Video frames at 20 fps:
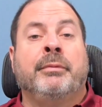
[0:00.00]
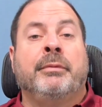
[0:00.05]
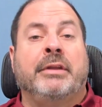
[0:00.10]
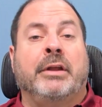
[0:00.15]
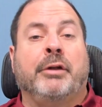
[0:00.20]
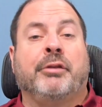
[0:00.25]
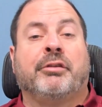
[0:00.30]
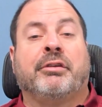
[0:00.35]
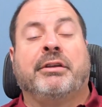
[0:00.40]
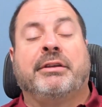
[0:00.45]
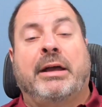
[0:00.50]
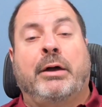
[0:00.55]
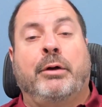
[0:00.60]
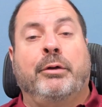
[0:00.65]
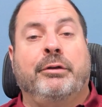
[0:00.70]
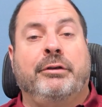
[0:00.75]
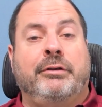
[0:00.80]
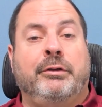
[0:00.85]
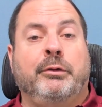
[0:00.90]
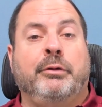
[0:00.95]
Now let's get
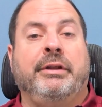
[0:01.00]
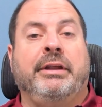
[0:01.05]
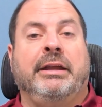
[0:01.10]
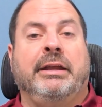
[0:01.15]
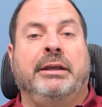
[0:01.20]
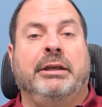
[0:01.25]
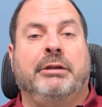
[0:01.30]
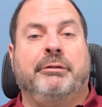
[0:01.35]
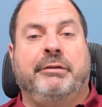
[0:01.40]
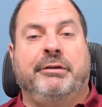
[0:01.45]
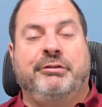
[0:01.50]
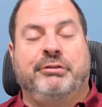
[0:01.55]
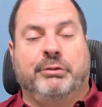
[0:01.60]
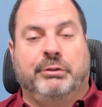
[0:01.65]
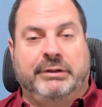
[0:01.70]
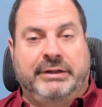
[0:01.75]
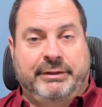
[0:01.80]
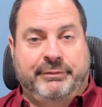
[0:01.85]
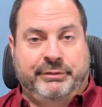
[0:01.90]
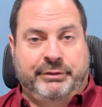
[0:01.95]
down to the
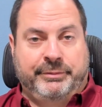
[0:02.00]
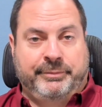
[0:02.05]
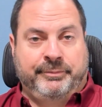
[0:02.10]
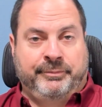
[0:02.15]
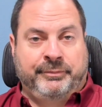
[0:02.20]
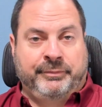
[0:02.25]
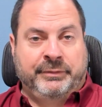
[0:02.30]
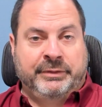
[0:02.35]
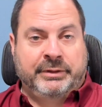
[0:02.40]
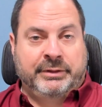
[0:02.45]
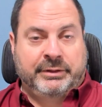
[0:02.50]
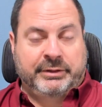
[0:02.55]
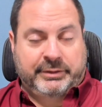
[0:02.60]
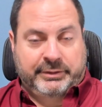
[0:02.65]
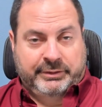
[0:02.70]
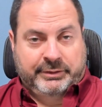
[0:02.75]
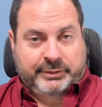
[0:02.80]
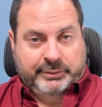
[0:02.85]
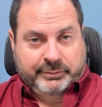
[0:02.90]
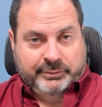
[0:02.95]
individual level,
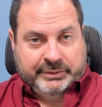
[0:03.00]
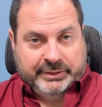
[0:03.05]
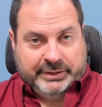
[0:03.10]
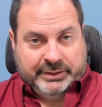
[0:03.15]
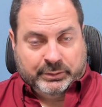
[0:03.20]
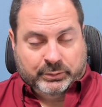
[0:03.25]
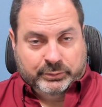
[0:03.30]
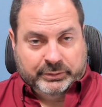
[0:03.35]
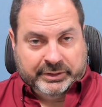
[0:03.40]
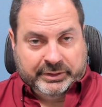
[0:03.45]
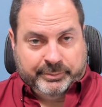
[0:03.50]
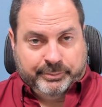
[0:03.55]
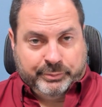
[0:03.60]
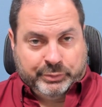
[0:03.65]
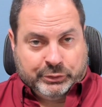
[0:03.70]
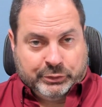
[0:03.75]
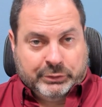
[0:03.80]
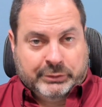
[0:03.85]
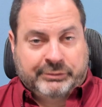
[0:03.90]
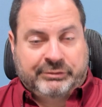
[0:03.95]
the how a
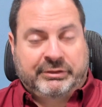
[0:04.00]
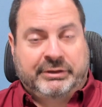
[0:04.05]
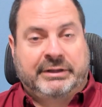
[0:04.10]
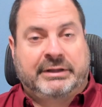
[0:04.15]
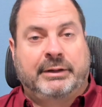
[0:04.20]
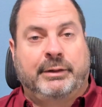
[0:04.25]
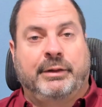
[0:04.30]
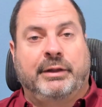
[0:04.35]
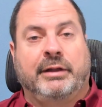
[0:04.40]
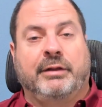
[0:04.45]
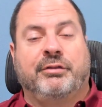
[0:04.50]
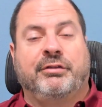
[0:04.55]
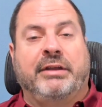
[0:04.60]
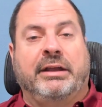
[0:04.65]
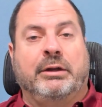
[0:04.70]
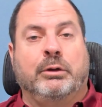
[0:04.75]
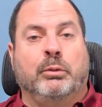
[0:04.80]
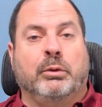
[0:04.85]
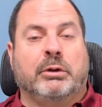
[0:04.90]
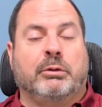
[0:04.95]
person can think
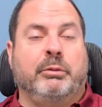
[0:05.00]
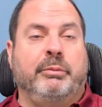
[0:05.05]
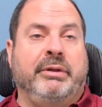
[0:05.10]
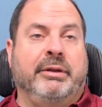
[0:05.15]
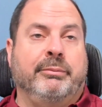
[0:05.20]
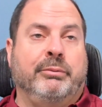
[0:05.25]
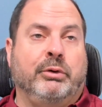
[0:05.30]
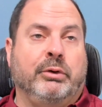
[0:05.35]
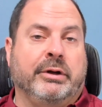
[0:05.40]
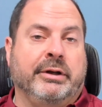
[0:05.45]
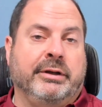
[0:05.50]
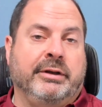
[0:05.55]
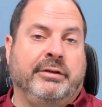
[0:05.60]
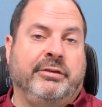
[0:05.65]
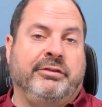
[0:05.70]
standard work would be important.